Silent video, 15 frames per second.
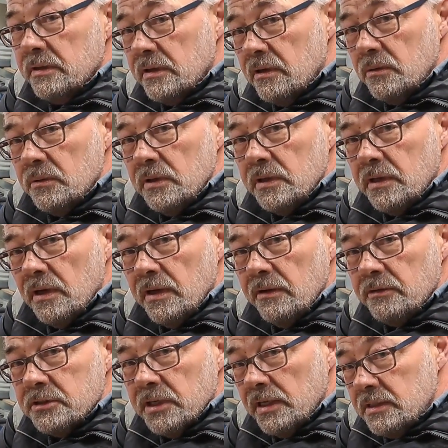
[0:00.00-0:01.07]
that only
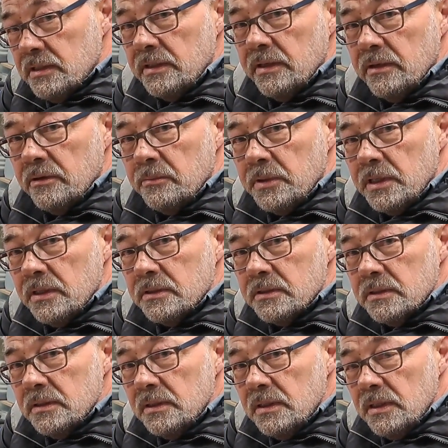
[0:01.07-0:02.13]
delivers 80 liters a minute.
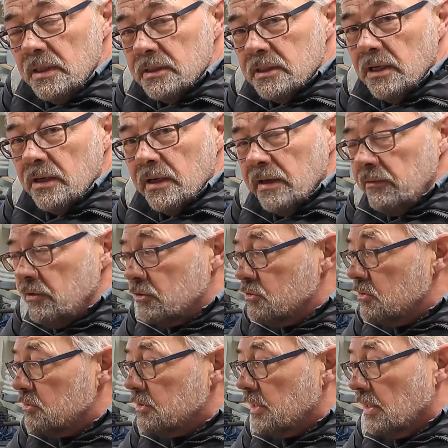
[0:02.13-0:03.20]
It's going to give you
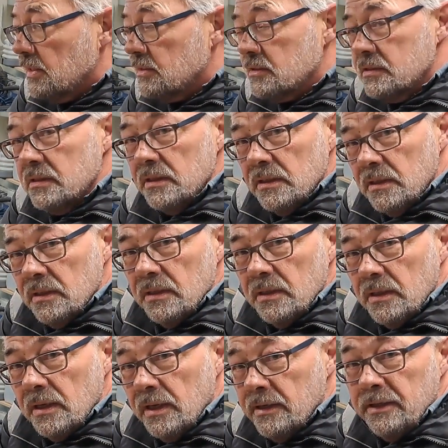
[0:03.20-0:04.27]
2 seconds
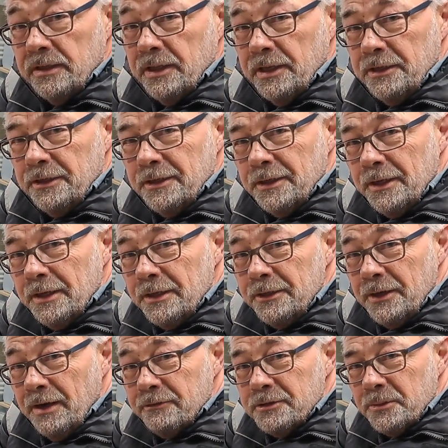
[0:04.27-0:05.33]
and then
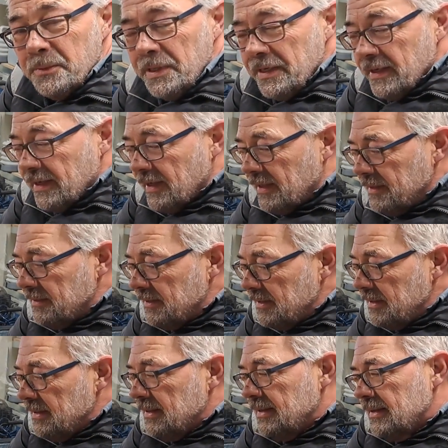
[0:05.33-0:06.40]
you have to wait
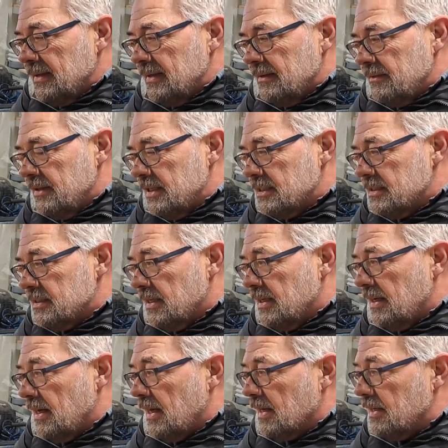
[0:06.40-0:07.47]
again. This
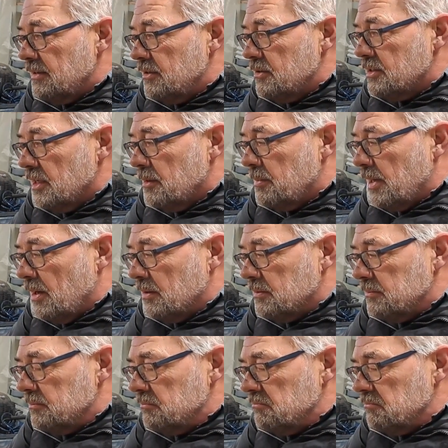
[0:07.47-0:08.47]
I can use it about